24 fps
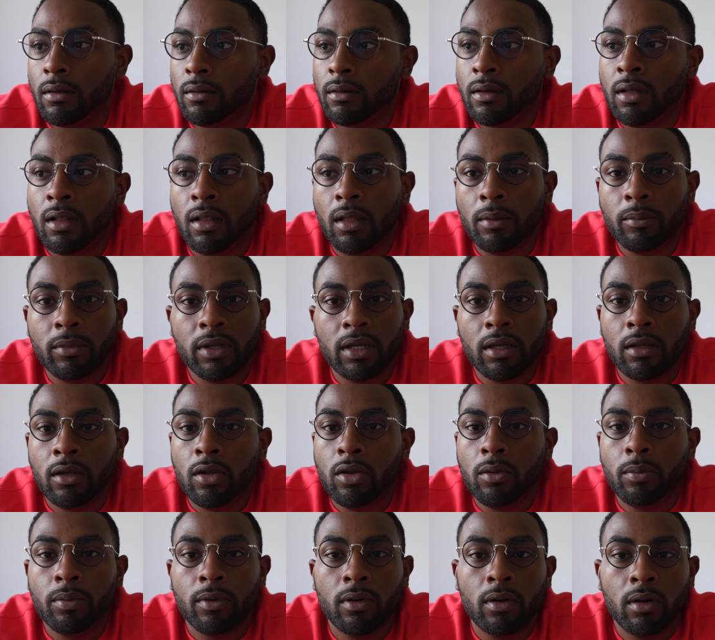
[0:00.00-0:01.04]
Colombian
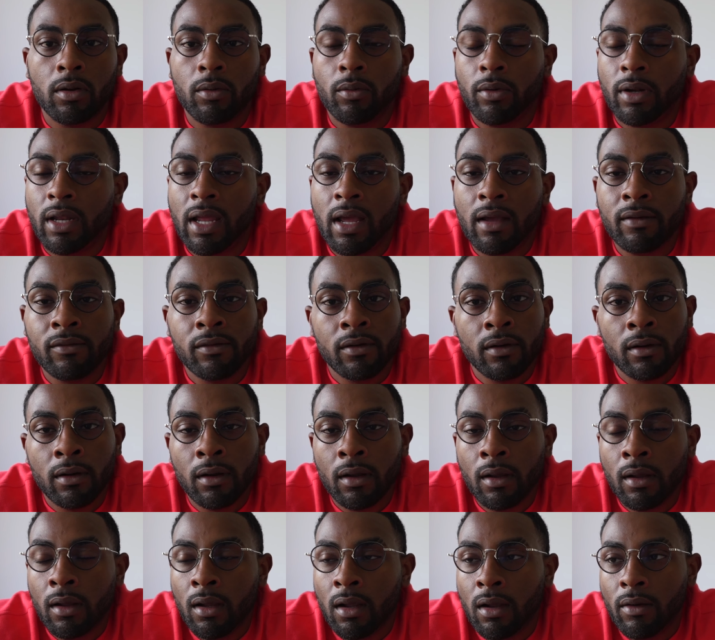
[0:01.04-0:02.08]
Cupid or whatever,
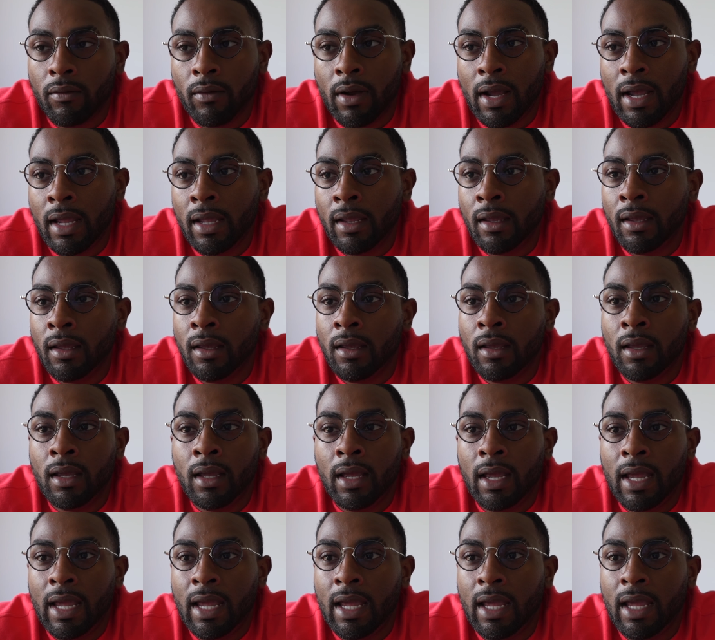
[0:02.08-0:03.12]
right?
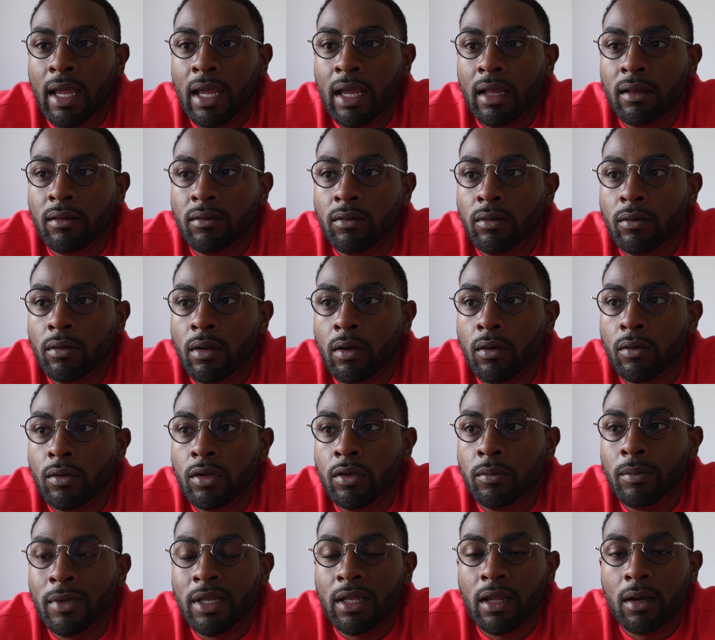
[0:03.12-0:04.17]
And, you know,
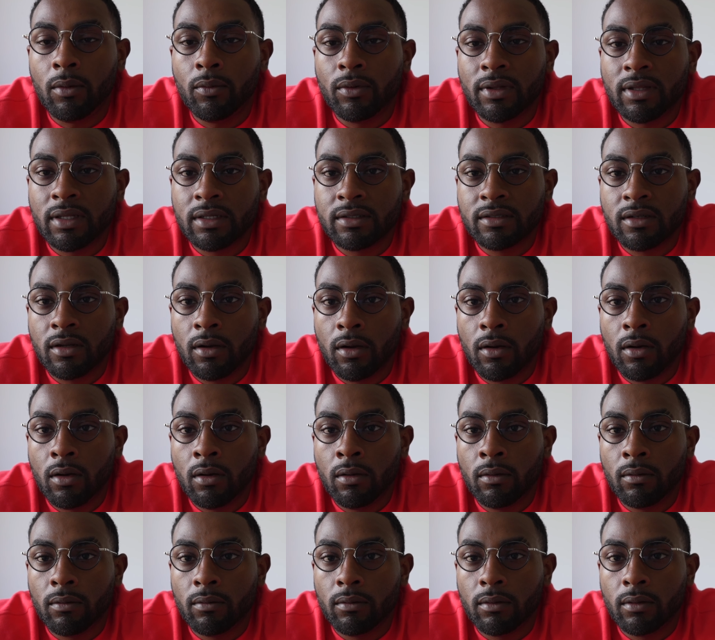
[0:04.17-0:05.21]
you meet up with this
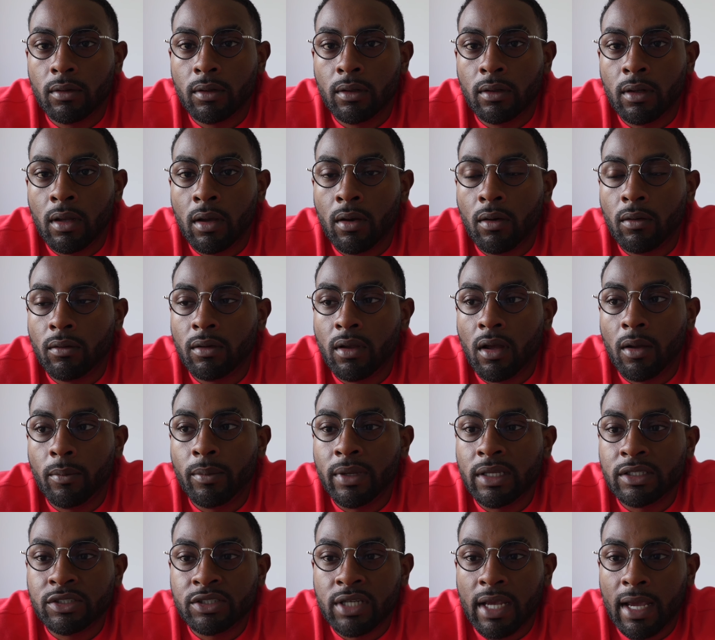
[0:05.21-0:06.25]
girl, you know, y'all
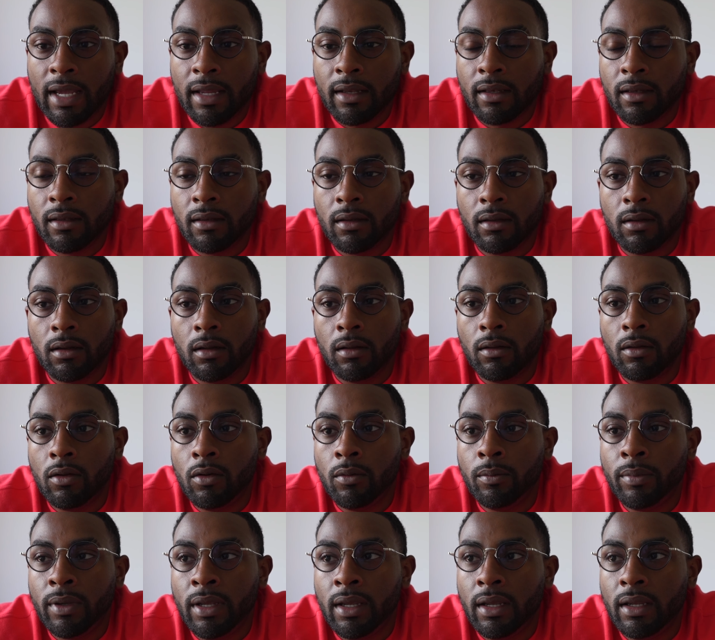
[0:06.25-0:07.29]
been chatting a little
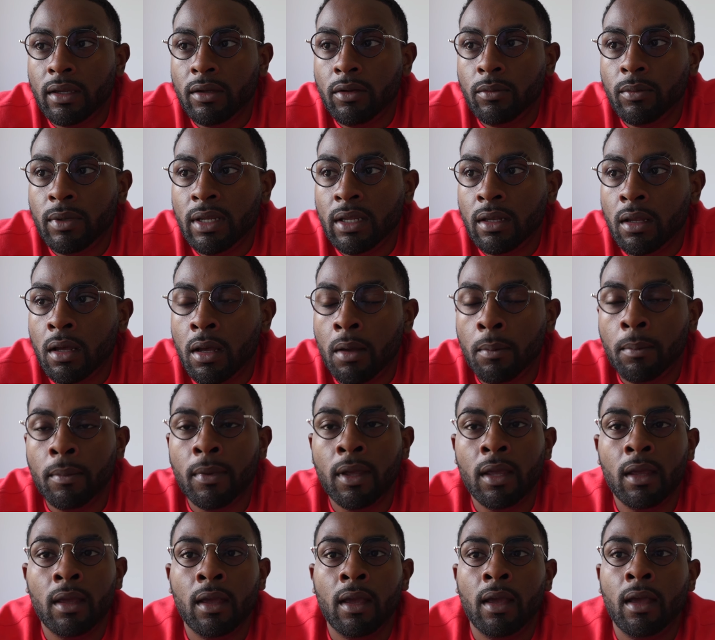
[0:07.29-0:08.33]
bit, you meet up
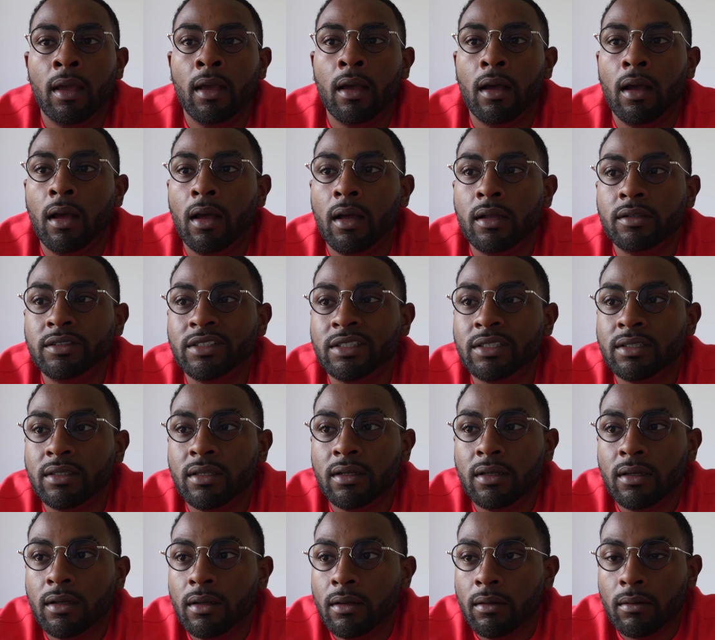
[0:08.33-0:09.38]
uh, just
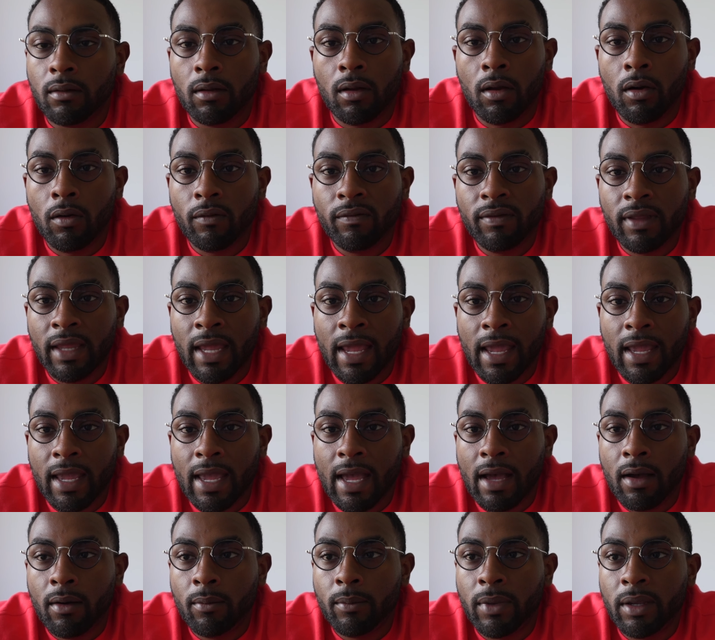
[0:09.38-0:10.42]
to hopefully hang
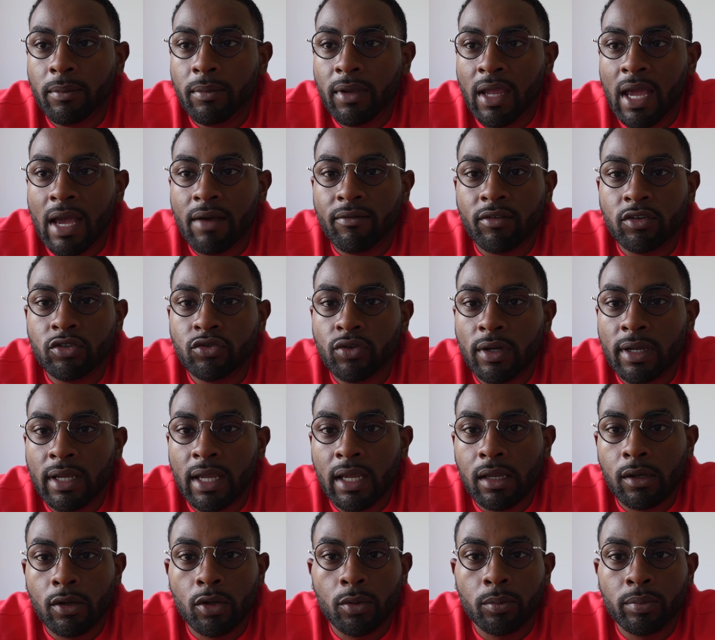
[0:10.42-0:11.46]
out, maybe have a drink
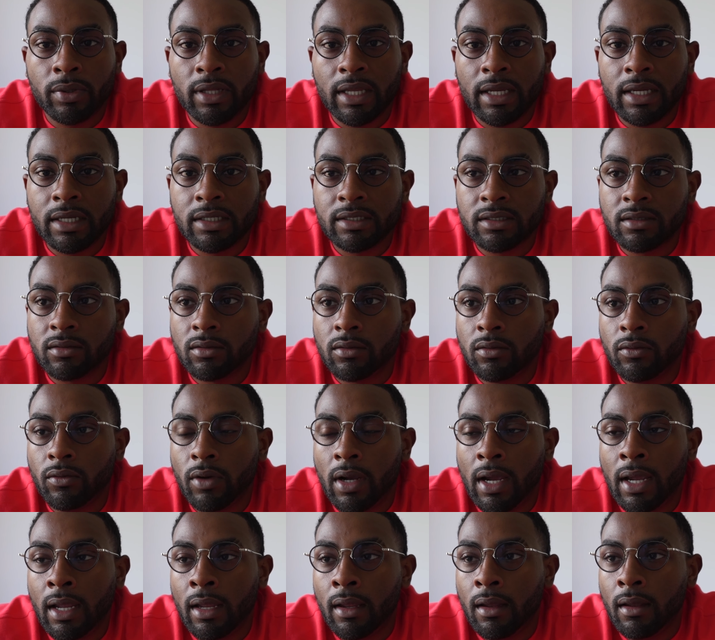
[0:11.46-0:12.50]
at your place,
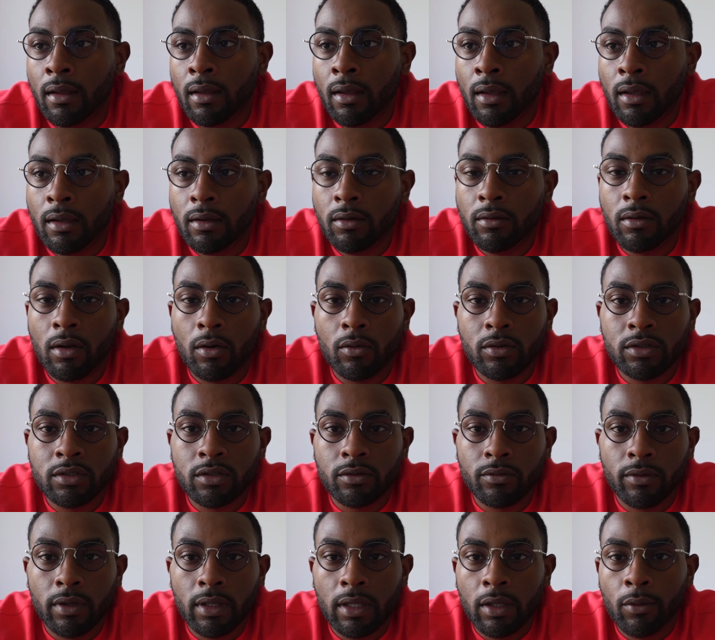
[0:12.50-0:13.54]
right? You know what
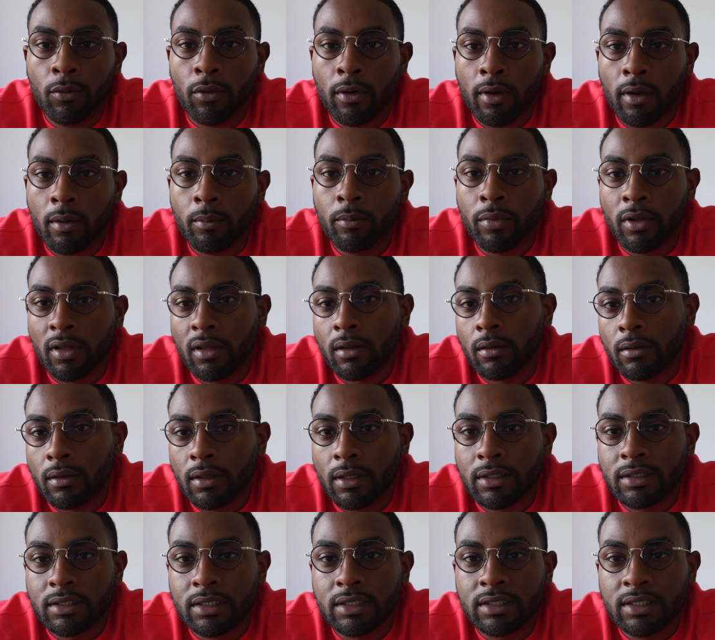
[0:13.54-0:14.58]
you really want, but
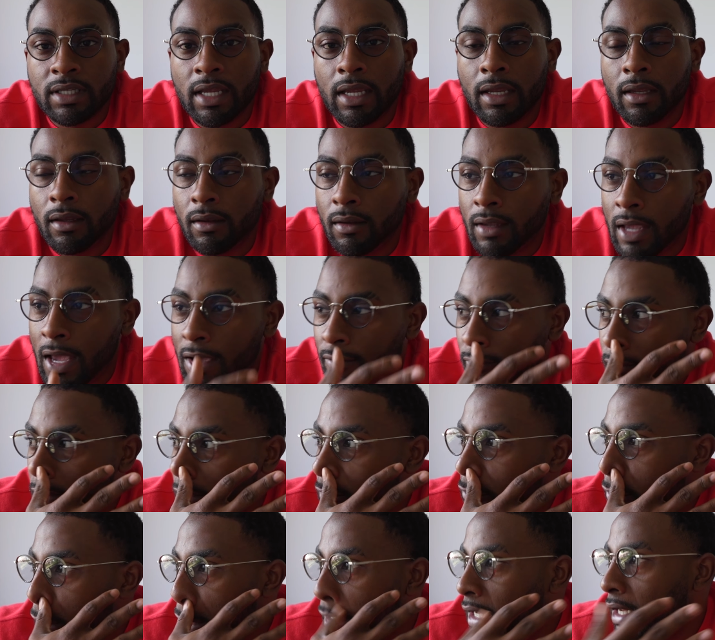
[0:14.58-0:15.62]
let's just say having a
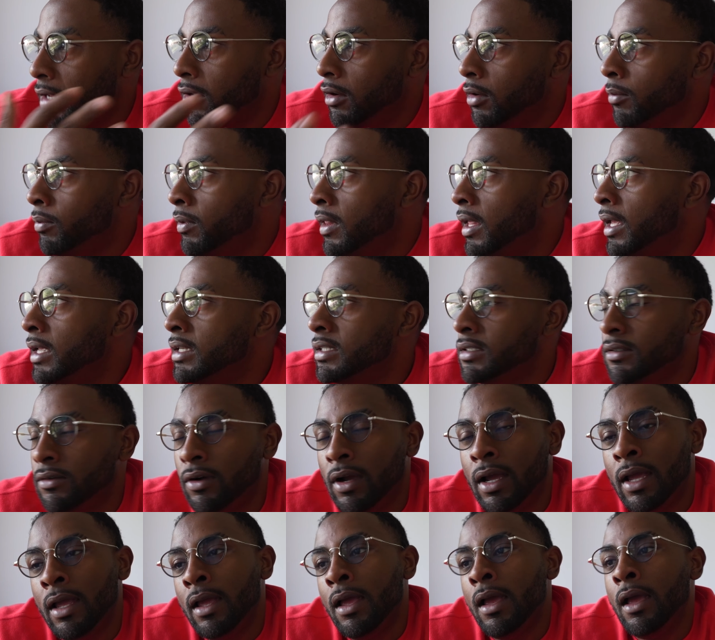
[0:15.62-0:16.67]
drink at your place,
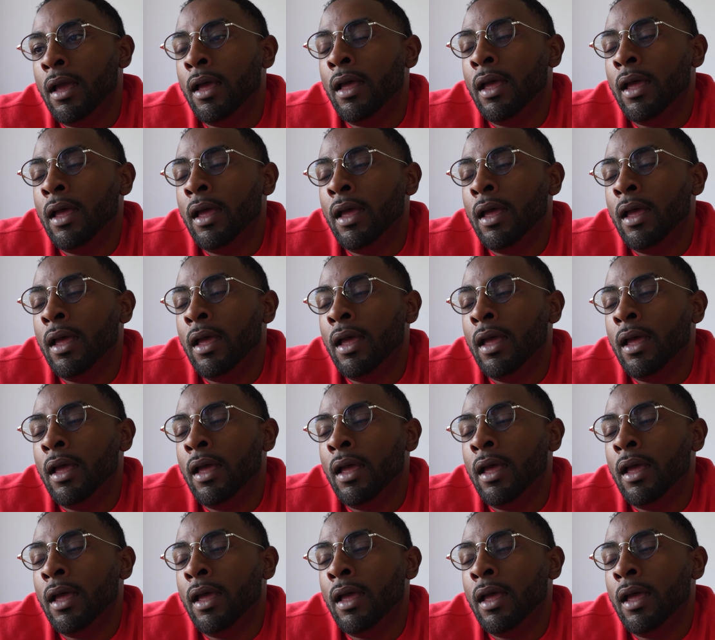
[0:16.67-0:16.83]
right?